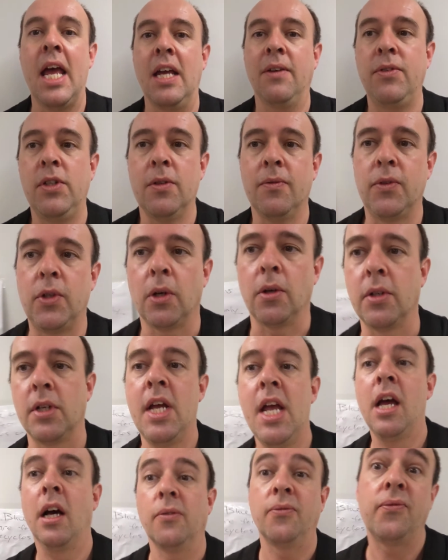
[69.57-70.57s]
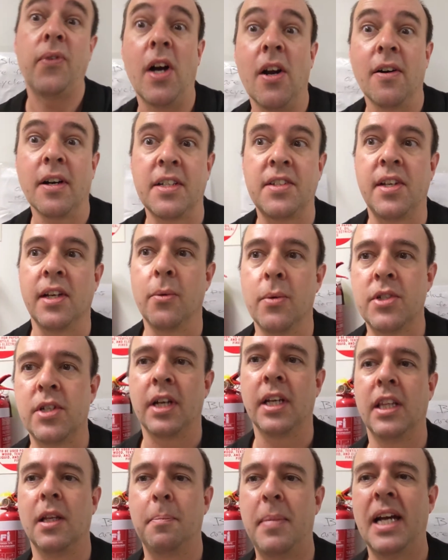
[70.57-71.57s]
If you've got a fire extinguisher
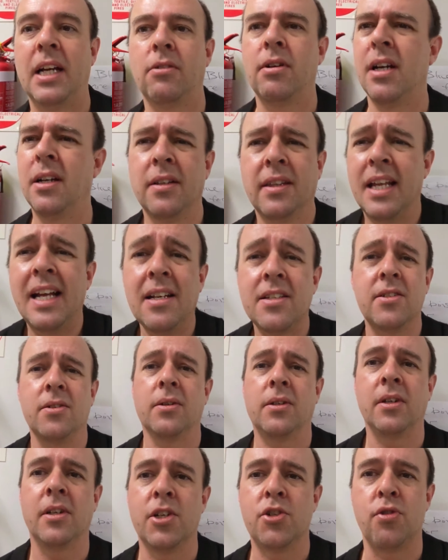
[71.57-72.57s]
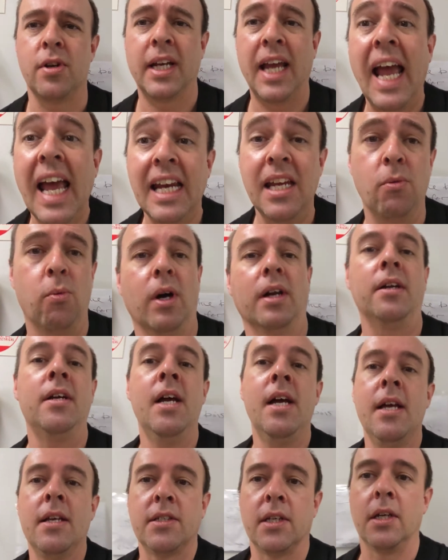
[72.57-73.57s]
in the background, that's not going to trick anyone.
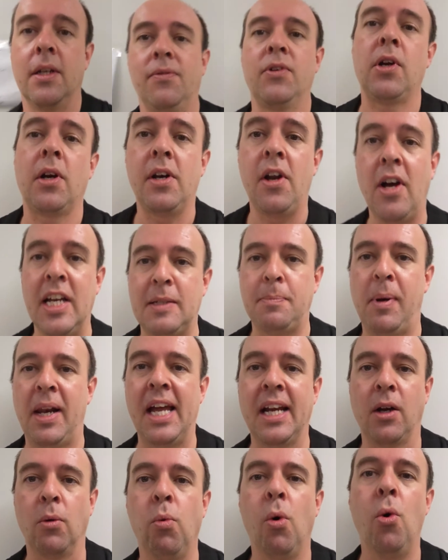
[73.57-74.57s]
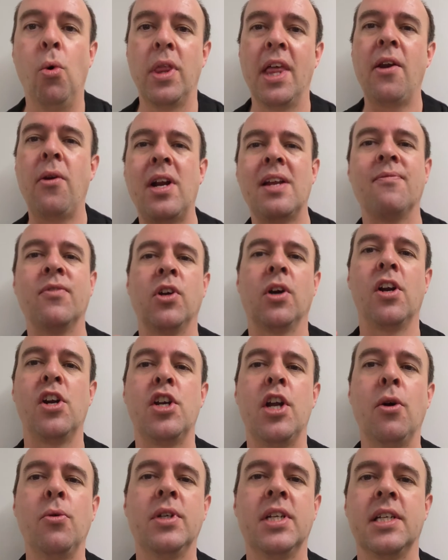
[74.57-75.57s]
So if you've got a nice blank wall, they're not even going to
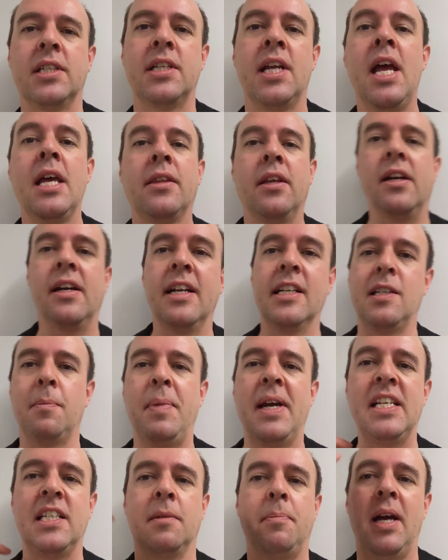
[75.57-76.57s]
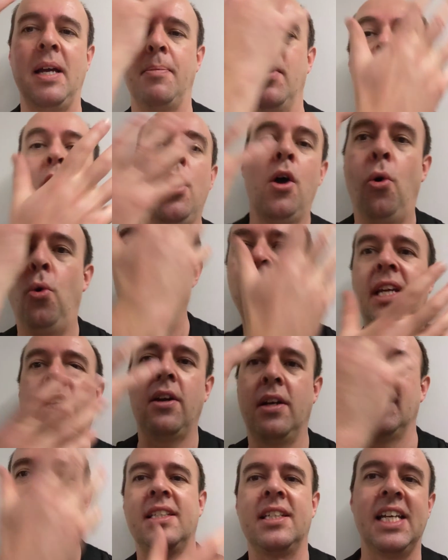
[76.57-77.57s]
notice that it is a piece of paper. All they're
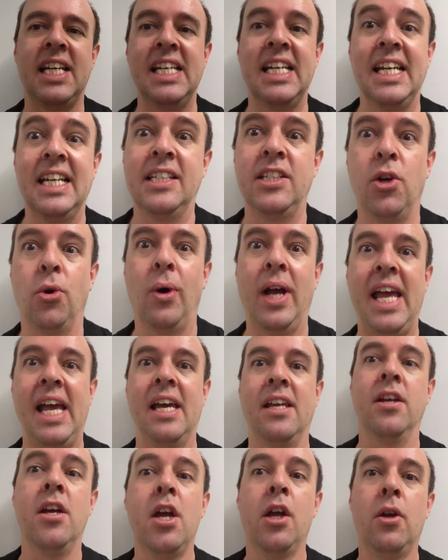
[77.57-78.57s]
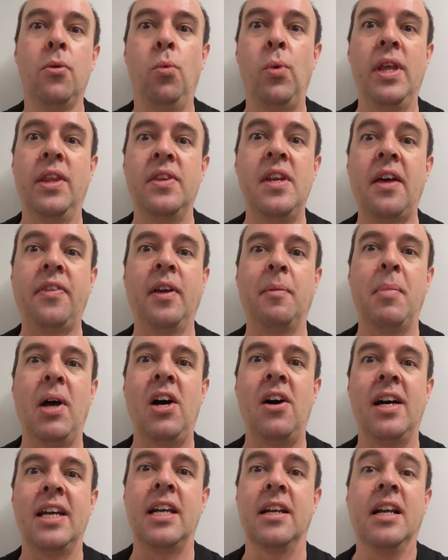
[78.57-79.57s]
going to see is your head with nothing
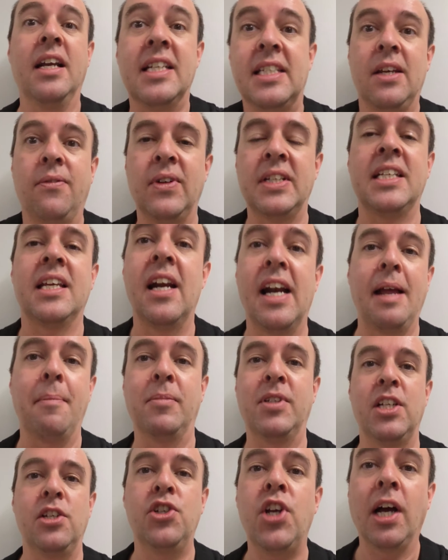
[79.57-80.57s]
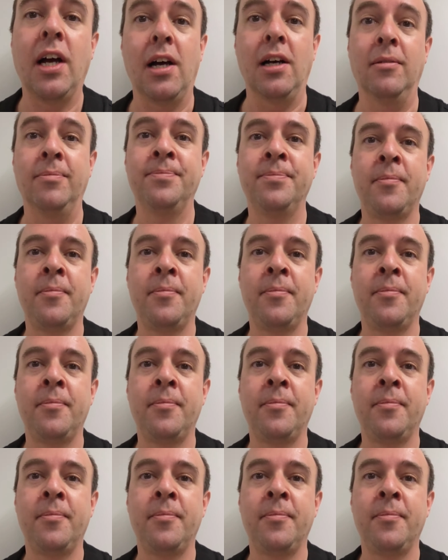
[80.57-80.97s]
behind it, as if it's in an empty jar.